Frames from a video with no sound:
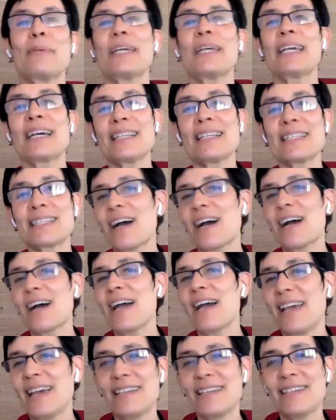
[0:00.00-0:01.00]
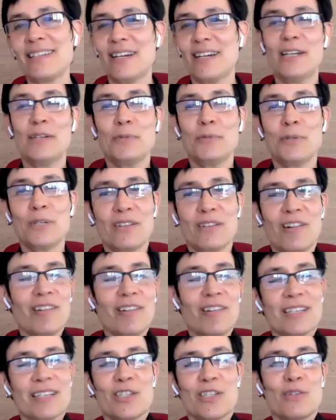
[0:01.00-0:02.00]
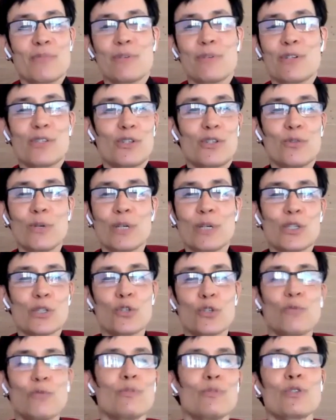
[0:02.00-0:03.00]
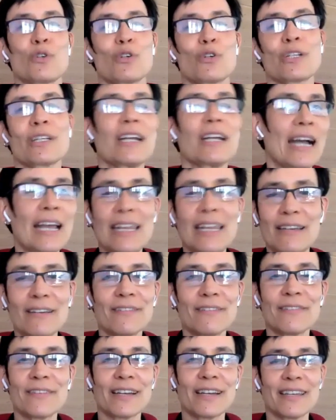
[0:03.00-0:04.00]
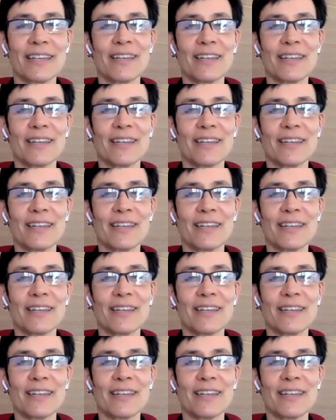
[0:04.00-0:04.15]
because I had done what all customers do, assume certain kind of